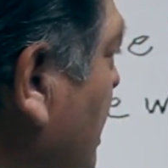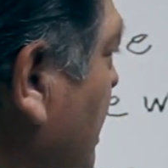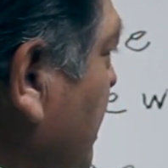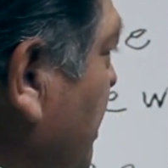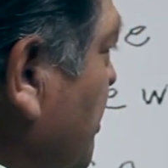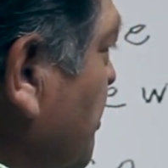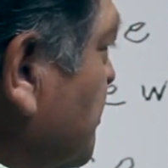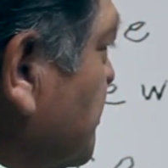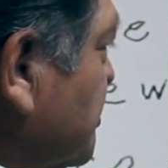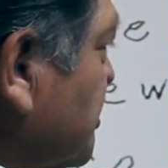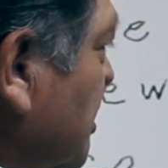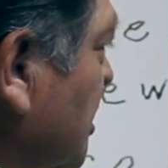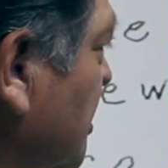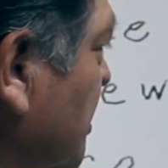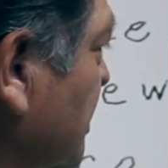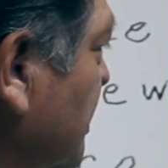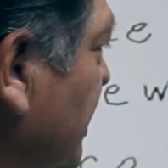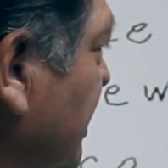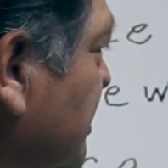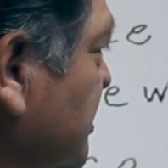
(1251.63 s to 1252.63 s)
Here's
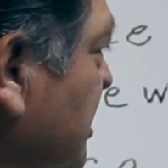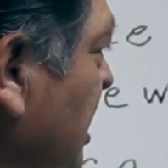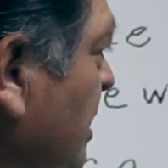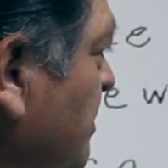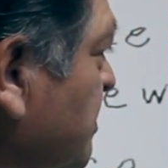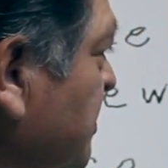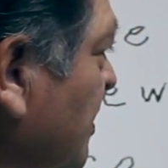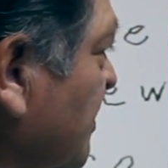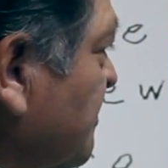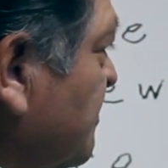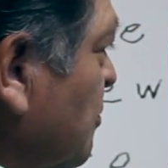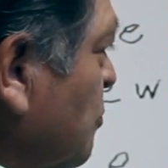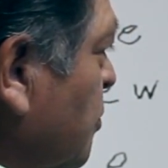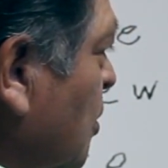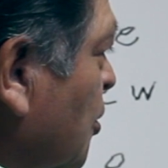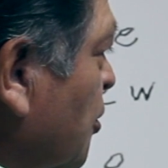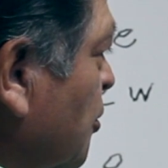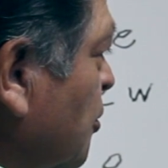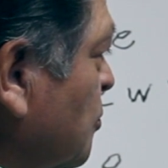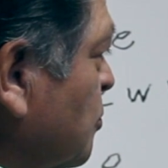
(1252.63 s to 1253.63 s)
an example of a
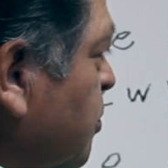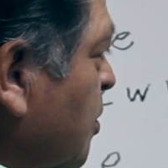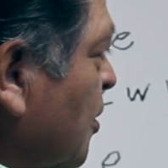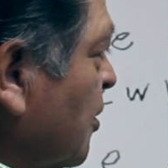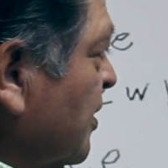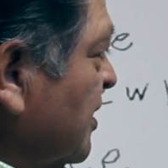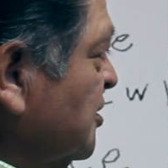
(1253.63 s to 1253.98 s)
word where